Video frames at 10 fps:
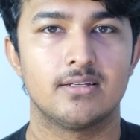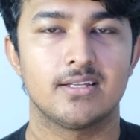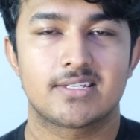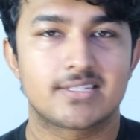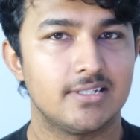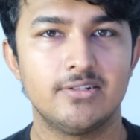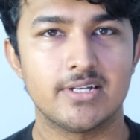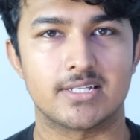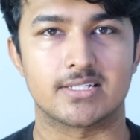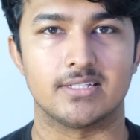Like
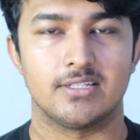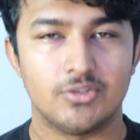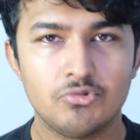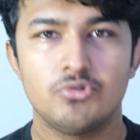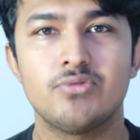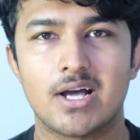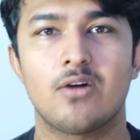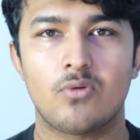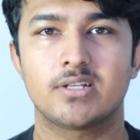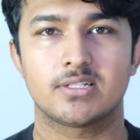seriously, you do
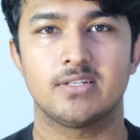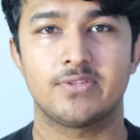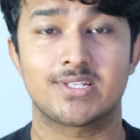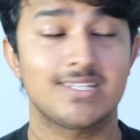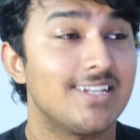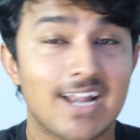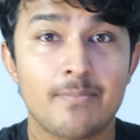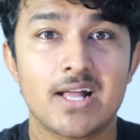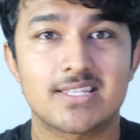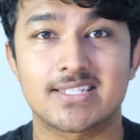not want to live in the city. Now
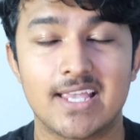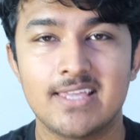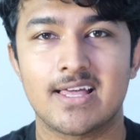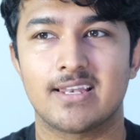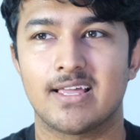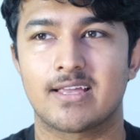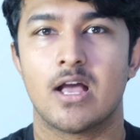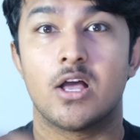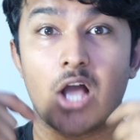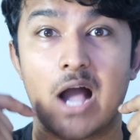I'm not saying that like
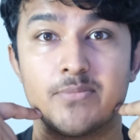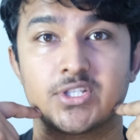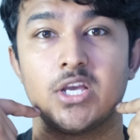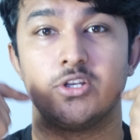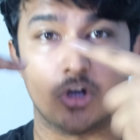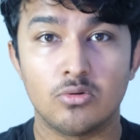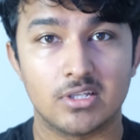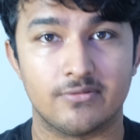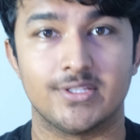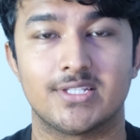I'm saying don't
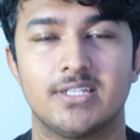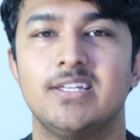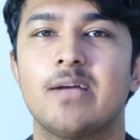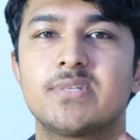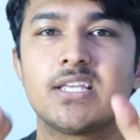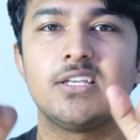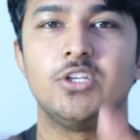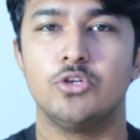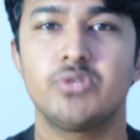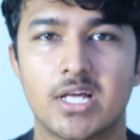live in the city. I'm saying
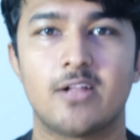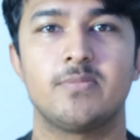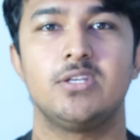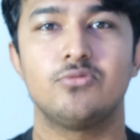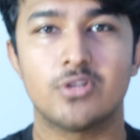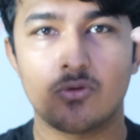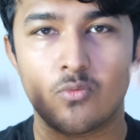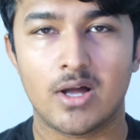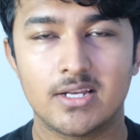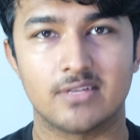you tell me you don't
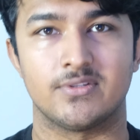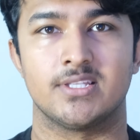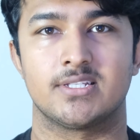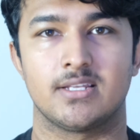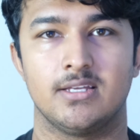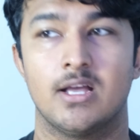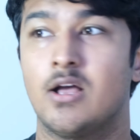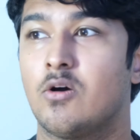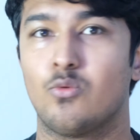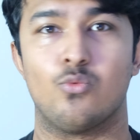want to live in the city.
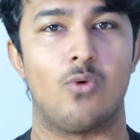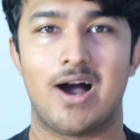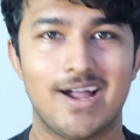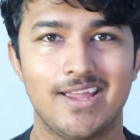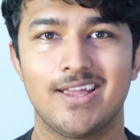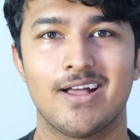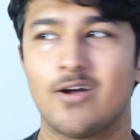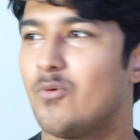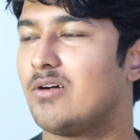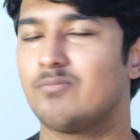Why?
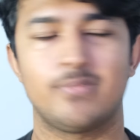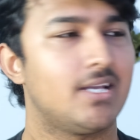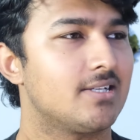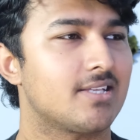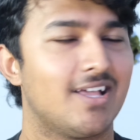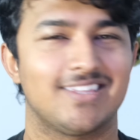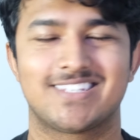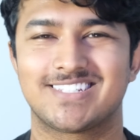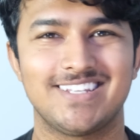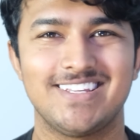Well, because the
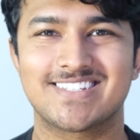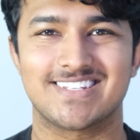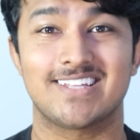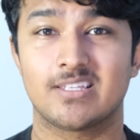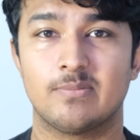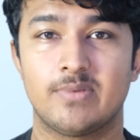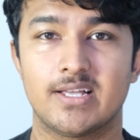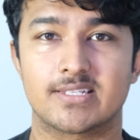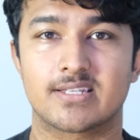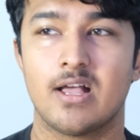city is not the
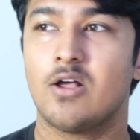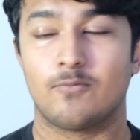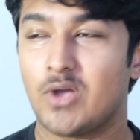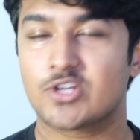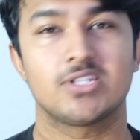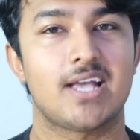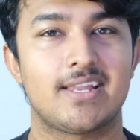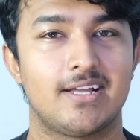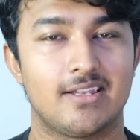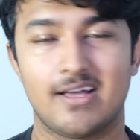best. We actually had
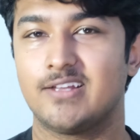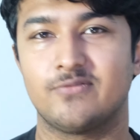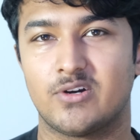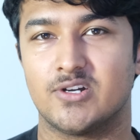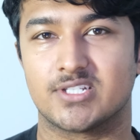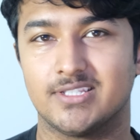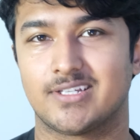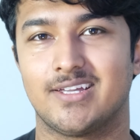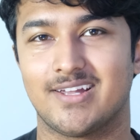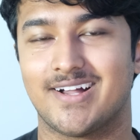a client of ours
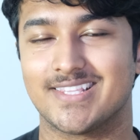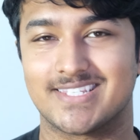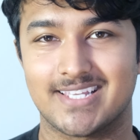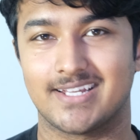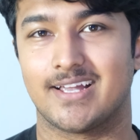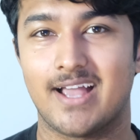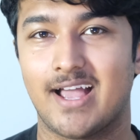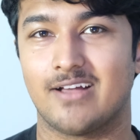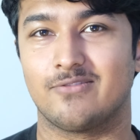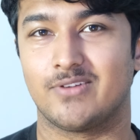looking on Seneca
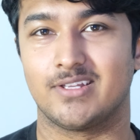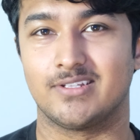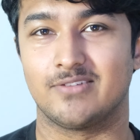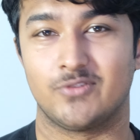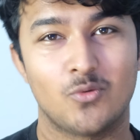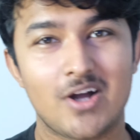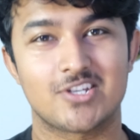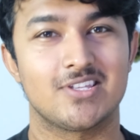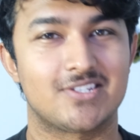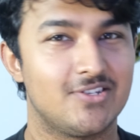Ave, and if you're
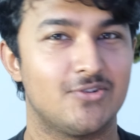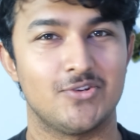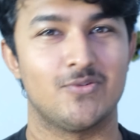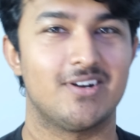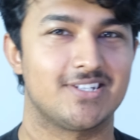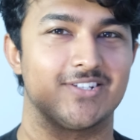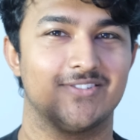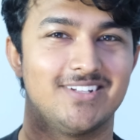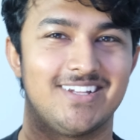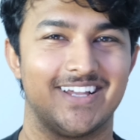watching this, you know who you are,
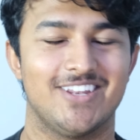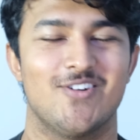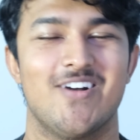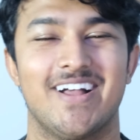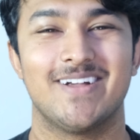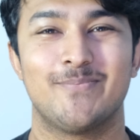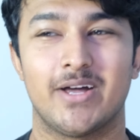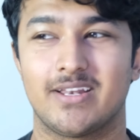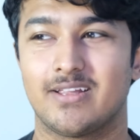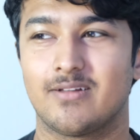so hello.
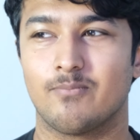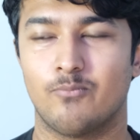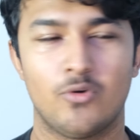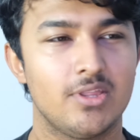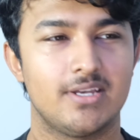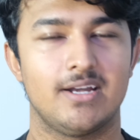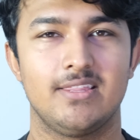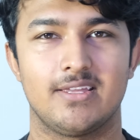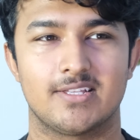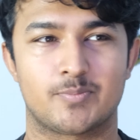But more than
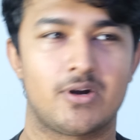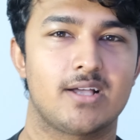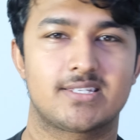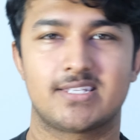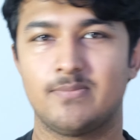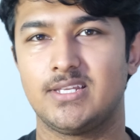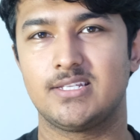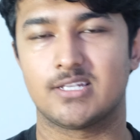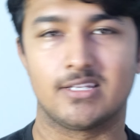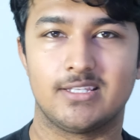anything, it's proximity
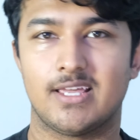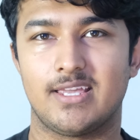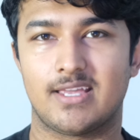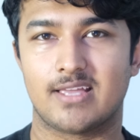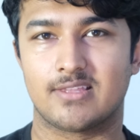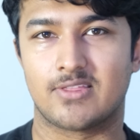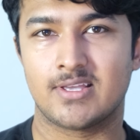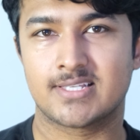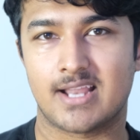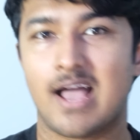to lake, and the
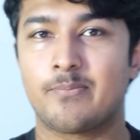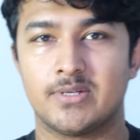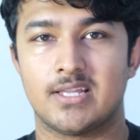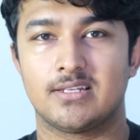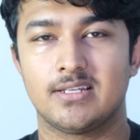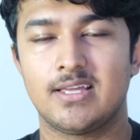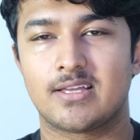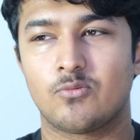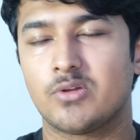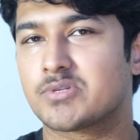things that happen at
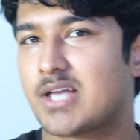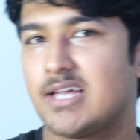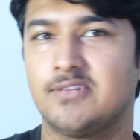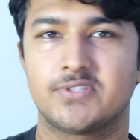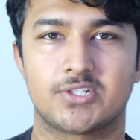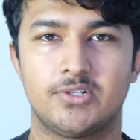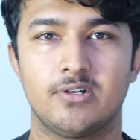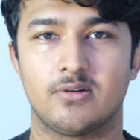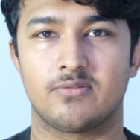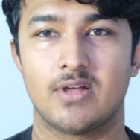lake, well, it was kind of a
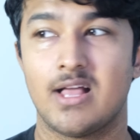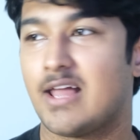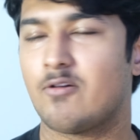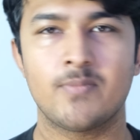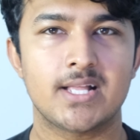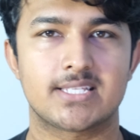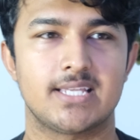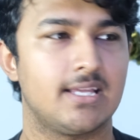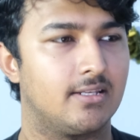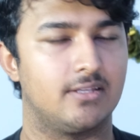turnoff. Now, I'm not
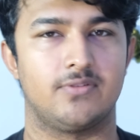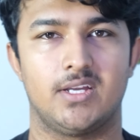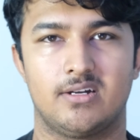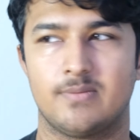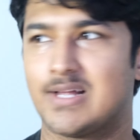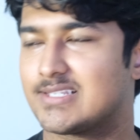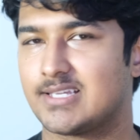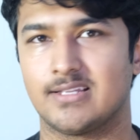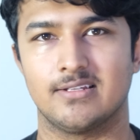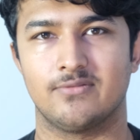saying live here, I'm not
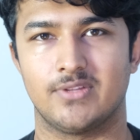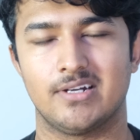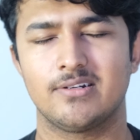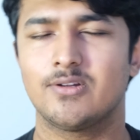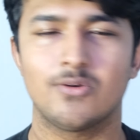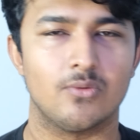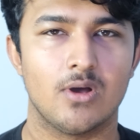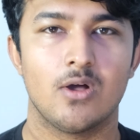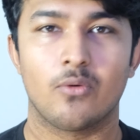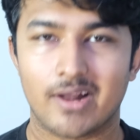saying live there, no.
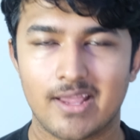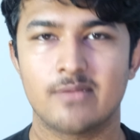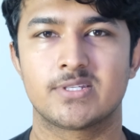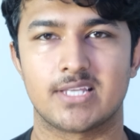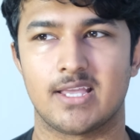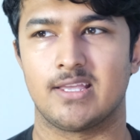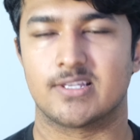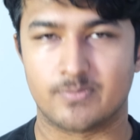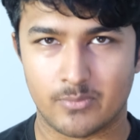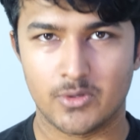What I am saying
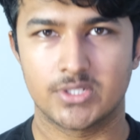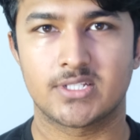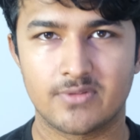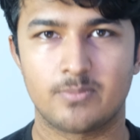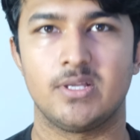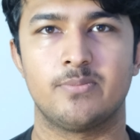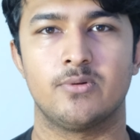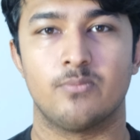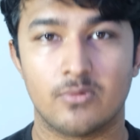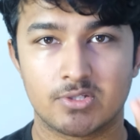is most of the
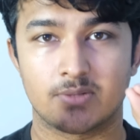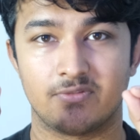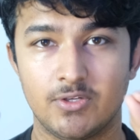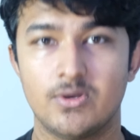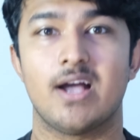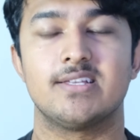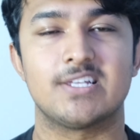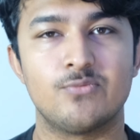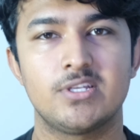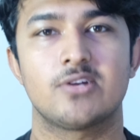people, most of you guys
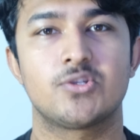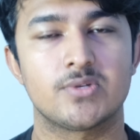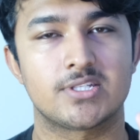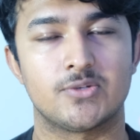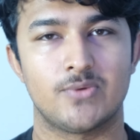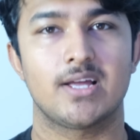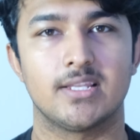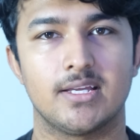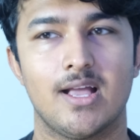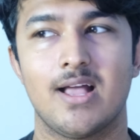that reach out to us
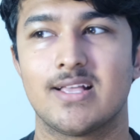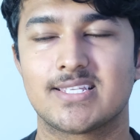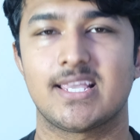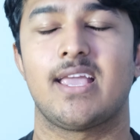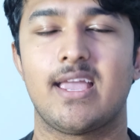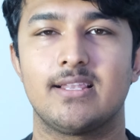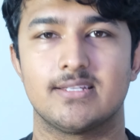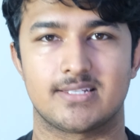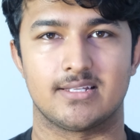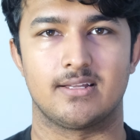directly say, hey,
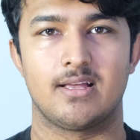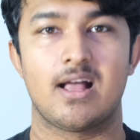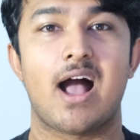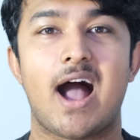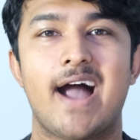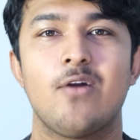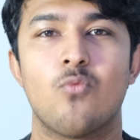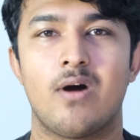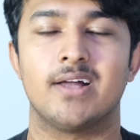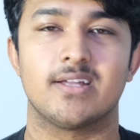listen, I
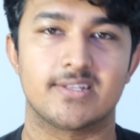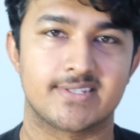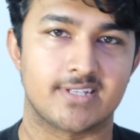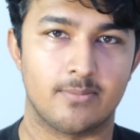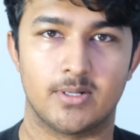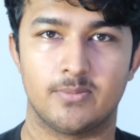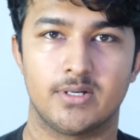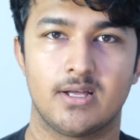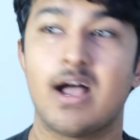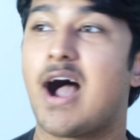want a suburb.
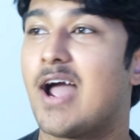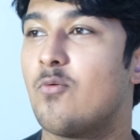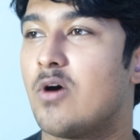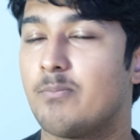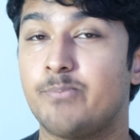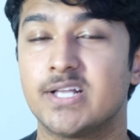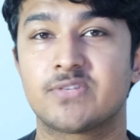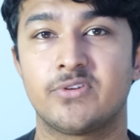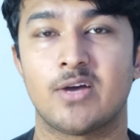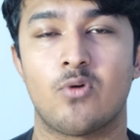I want
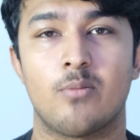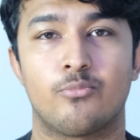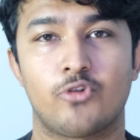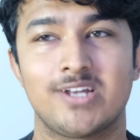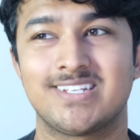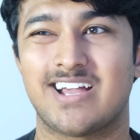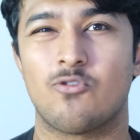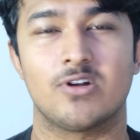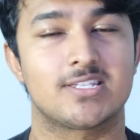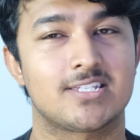Pittsford, I want Brighton, I
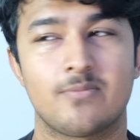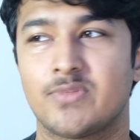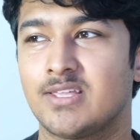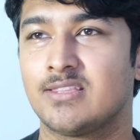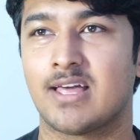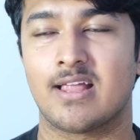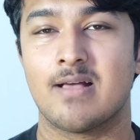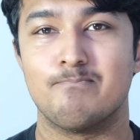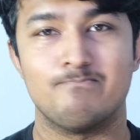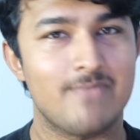want something
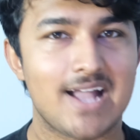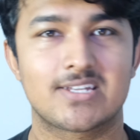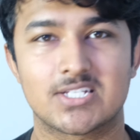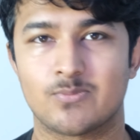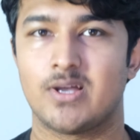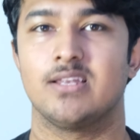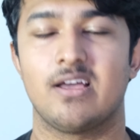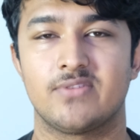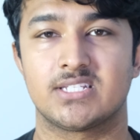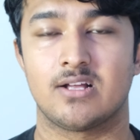that matches my
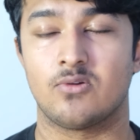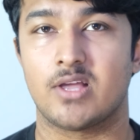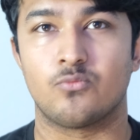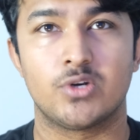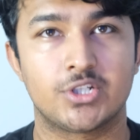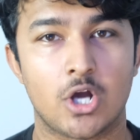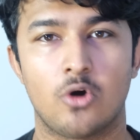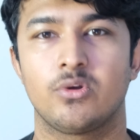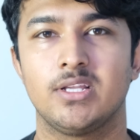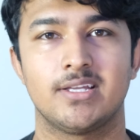lifestyle, and we're
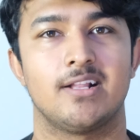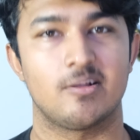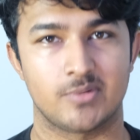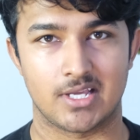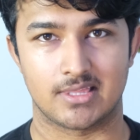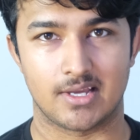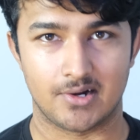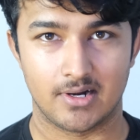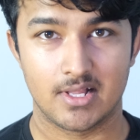totally gonna help you get there.